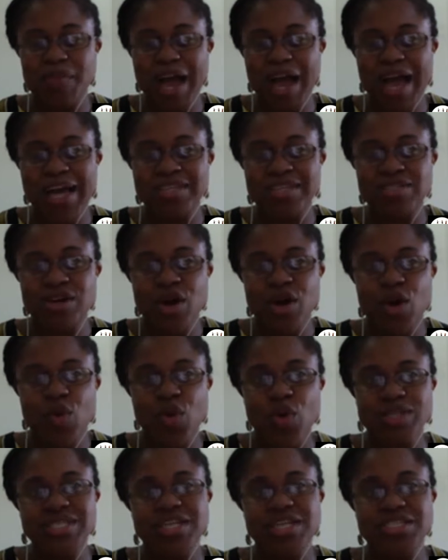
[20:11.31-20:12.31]
And
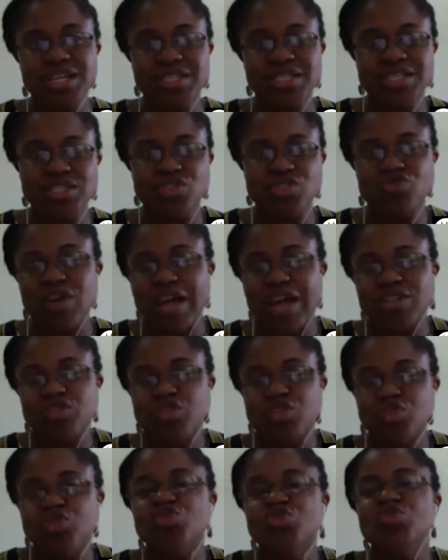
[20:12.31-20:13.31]
what Ashesi is trying to
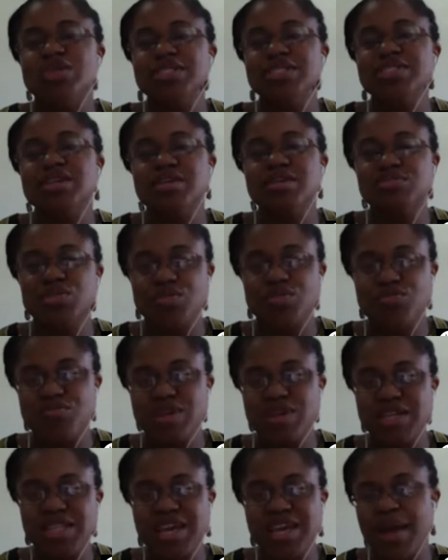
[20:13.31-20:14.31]
do in terms of
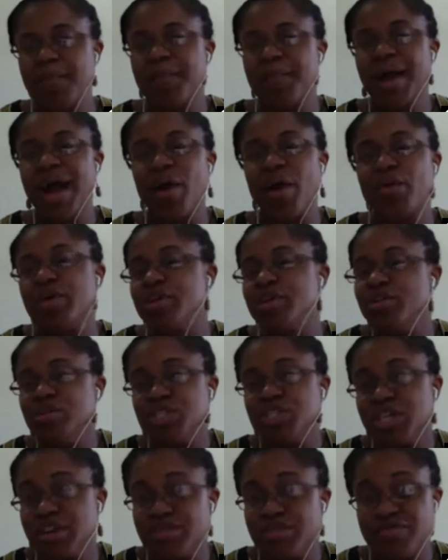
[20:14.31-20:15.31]
really empower a new
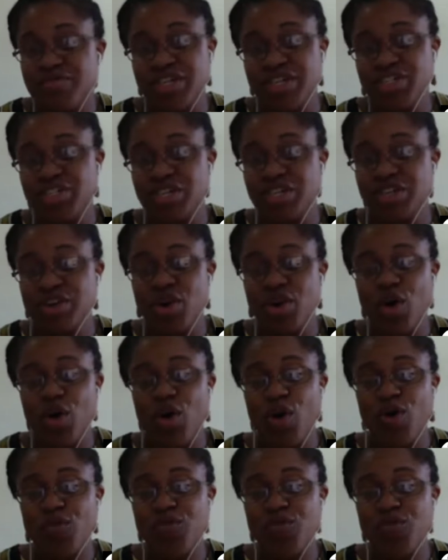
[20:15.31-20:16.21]
generation of